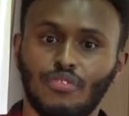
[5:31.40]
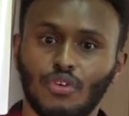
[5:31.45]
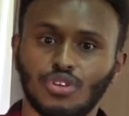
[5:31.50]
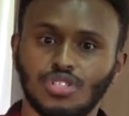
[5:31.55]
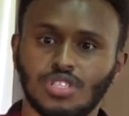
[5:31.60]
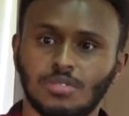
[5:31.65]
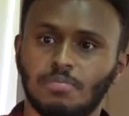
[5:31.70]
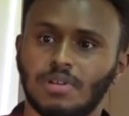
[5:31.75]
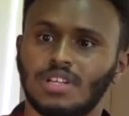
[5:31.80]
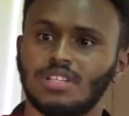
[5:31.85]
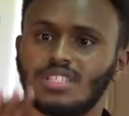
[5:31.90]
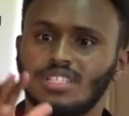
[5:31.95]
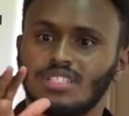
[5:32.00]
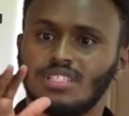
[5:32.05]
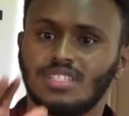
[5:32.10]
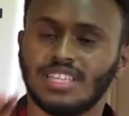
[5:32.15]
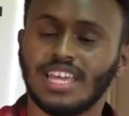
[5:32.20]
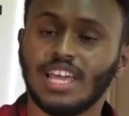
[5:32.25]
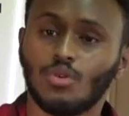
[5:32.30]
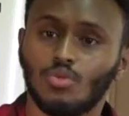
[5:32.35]
his
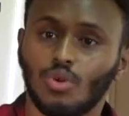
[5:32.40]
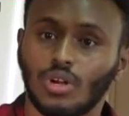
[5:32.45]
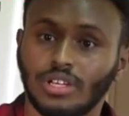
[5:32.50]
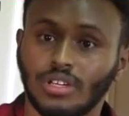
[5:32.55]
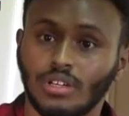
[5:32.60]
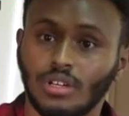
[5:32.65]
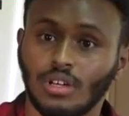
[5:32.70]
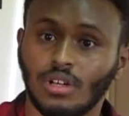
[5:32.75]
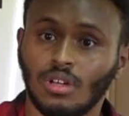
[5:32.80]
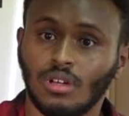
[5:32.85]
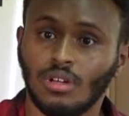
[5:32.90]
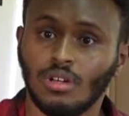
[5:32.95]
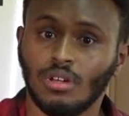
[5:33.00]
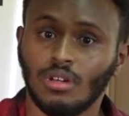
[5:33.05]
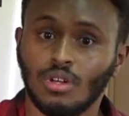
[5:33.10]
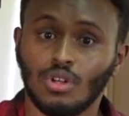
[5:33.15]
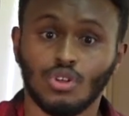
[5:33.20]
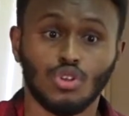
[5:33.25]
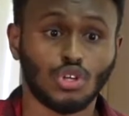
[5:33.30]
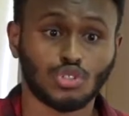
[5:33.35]
presence equally.
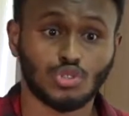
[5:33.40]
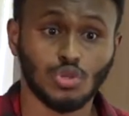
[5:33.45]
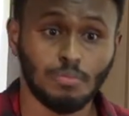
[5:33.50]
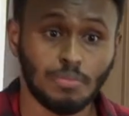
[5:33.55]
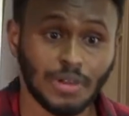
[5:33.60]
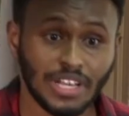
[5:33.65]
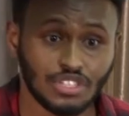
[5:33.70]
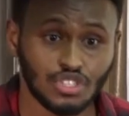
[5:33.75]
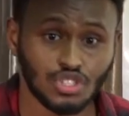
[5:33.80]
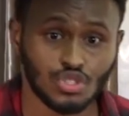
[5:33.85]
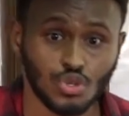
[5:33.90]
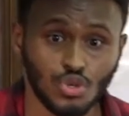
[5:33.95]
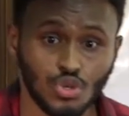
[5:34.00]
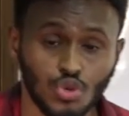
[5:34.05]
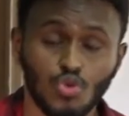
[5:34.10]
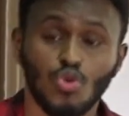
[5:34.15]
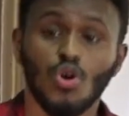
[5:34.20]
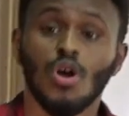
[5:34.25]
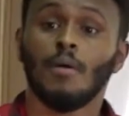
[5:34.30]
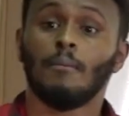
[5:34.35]
Not to preach to
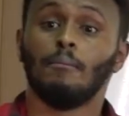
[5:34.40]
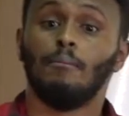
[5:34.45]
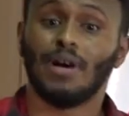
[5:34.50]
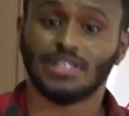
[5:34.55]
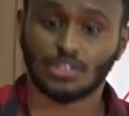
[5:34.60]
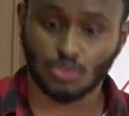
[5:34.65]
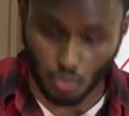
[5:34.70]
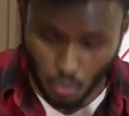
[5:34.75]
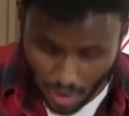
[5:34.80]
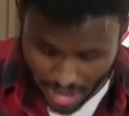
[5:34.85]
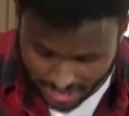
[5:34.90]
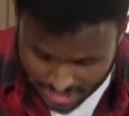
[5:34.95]
you, but where